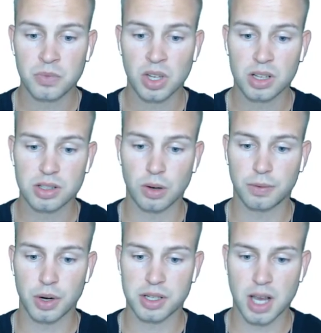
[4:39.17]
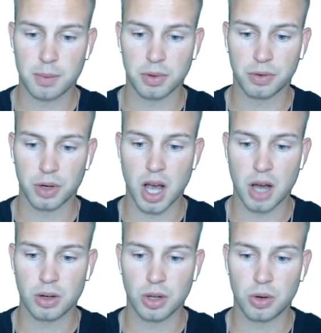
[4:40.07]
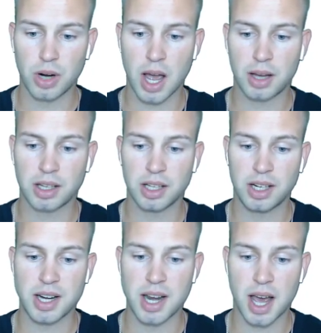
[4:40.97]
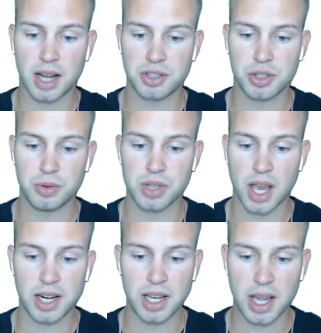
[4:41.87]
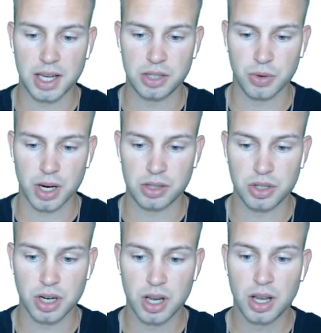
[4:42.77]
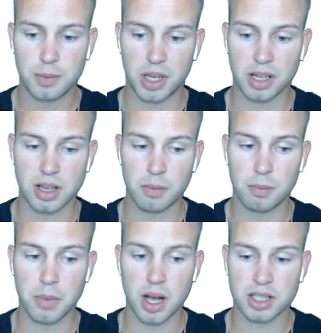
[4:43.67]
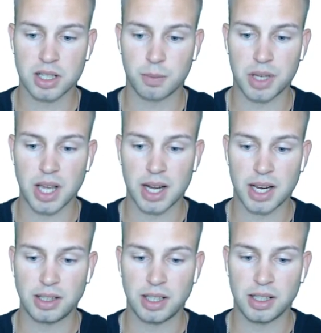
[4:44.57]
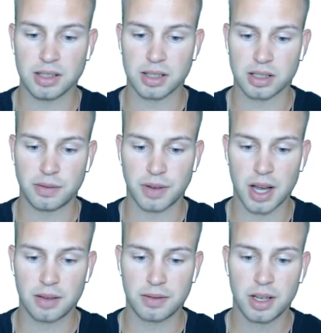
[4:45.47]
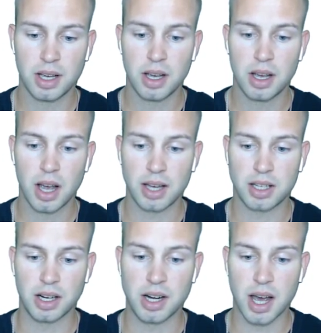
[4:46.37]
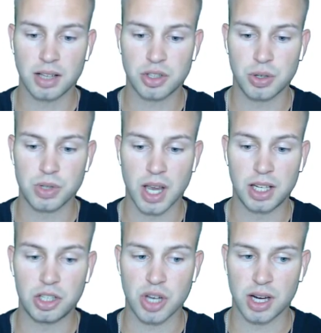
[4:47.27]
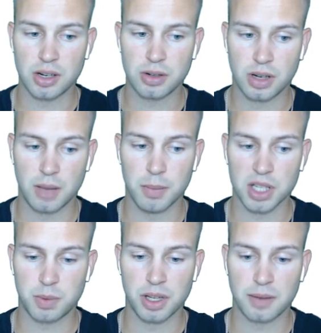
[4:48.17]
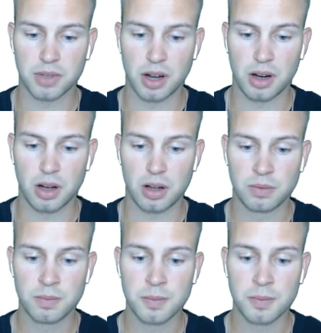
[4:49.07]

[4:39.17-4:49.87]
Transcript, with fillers: So for example, for an auto loan, I could not choose any age range because it must be at 18 to 65. I could not choose any gender. It must be left on all.